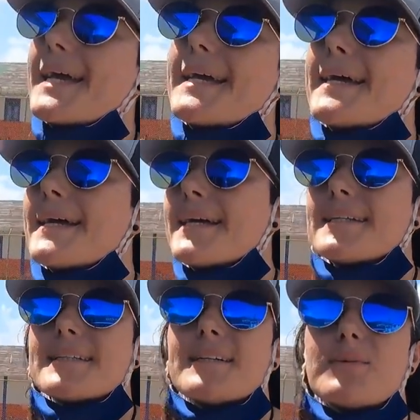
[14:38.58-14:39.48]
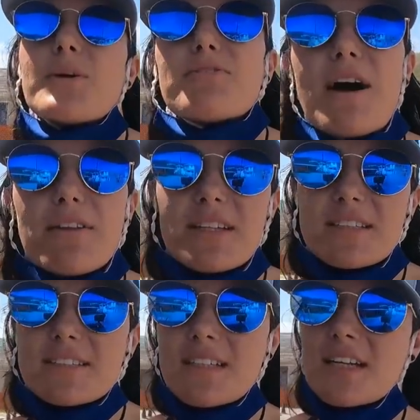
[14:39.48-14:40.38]
and we found
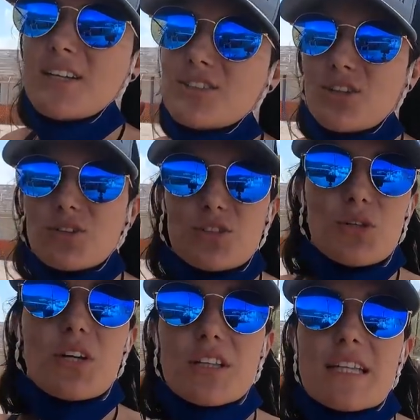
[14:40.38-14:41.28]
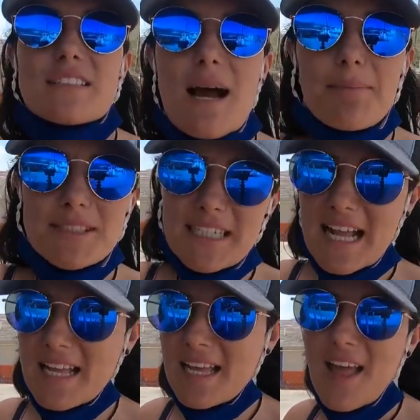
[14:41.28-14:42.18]
this So two good things happened
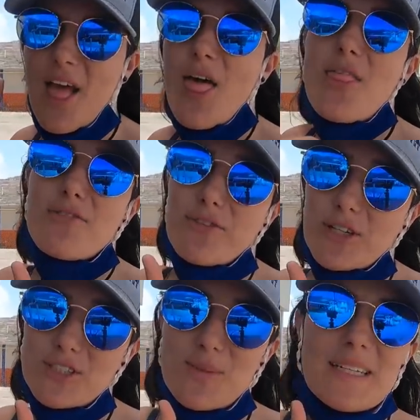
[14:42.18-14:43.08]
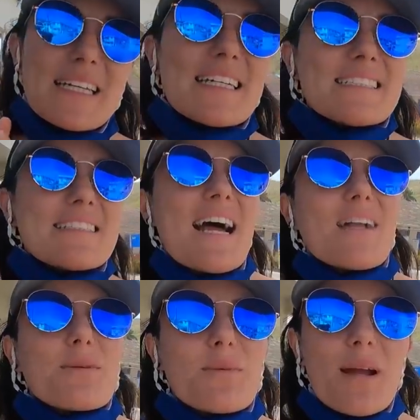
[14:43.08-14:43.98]
today. The first one is
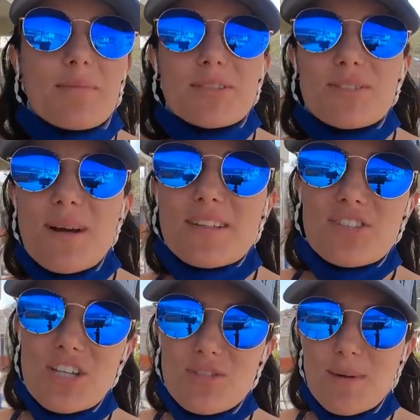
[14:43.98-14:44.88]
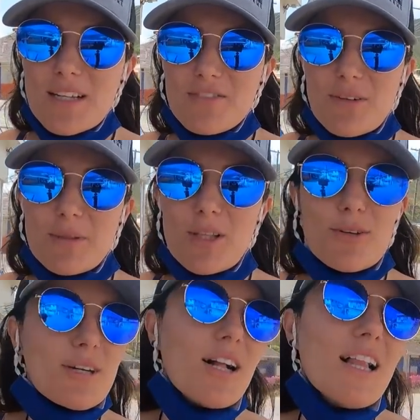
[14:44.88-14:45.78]
that we were able to exchange money from a
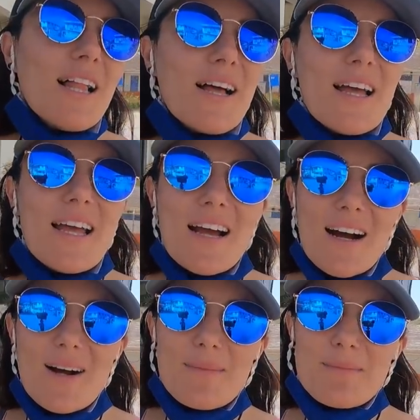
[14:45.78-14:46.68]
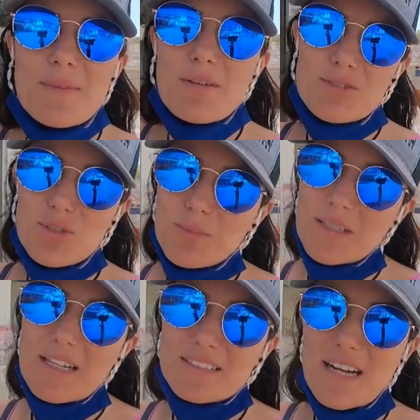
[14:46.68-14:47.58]
local. He was a super
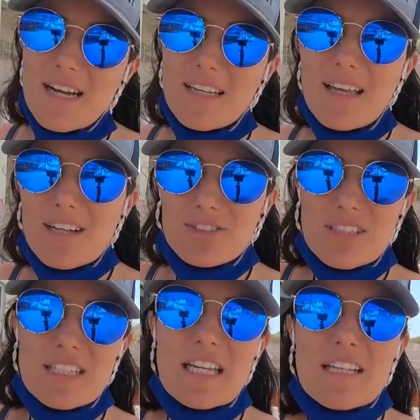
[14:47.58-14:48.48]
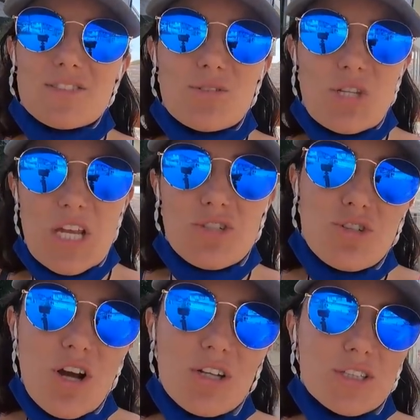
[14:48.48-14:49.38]
nice guy. He actually needed to
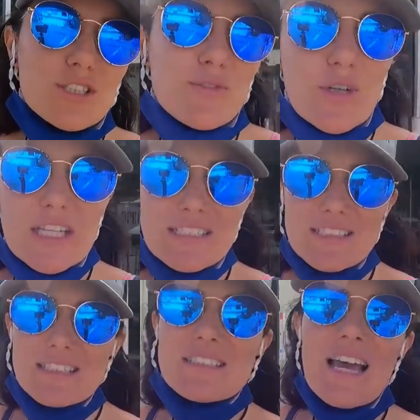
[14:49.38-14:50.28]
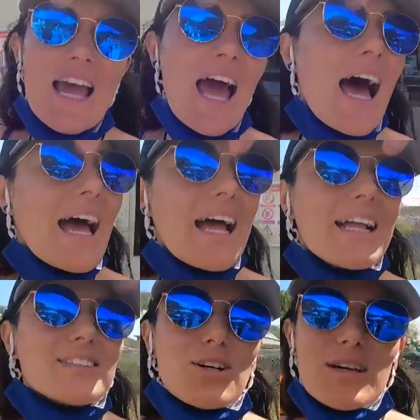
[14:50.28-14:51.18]
change dollars for Easies,
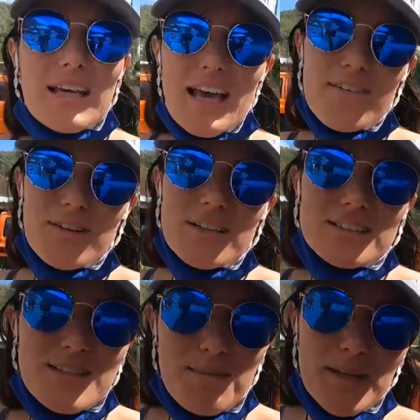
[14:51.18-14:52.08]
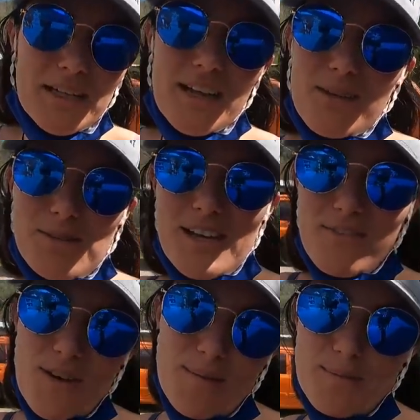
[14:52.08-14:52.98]
and so he gave us the money and we
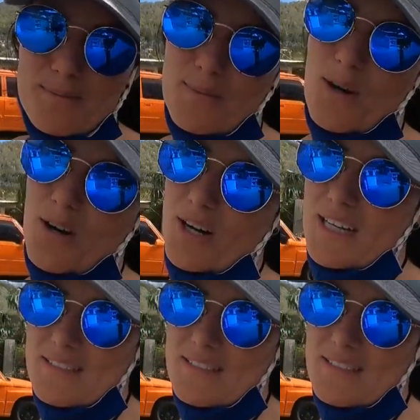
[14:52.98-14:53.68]
gave him our